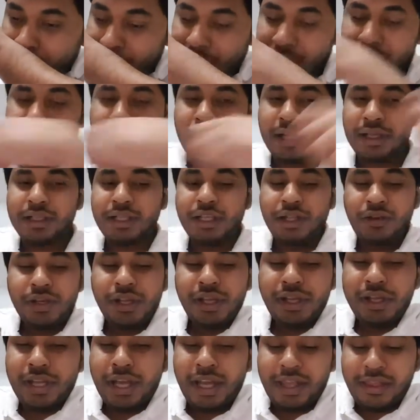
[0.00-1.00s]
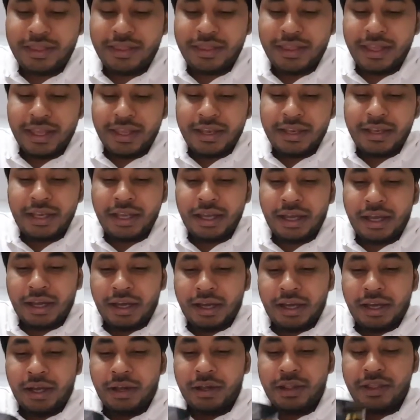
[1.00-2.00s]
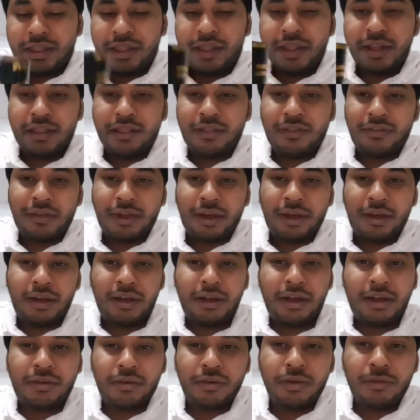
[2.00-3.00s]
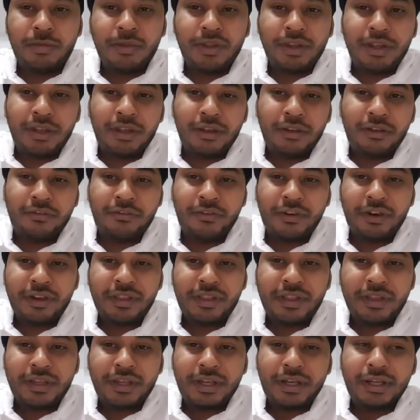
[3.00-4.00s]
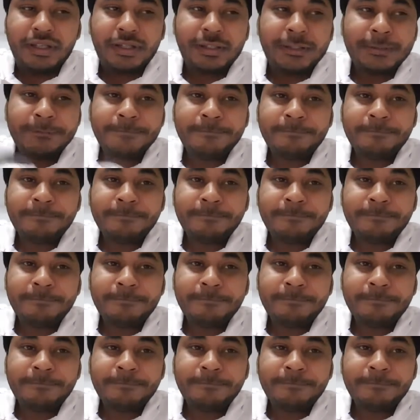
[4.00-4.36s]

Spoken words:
Yeah, surely a nice scent. I'll say it will be versatile.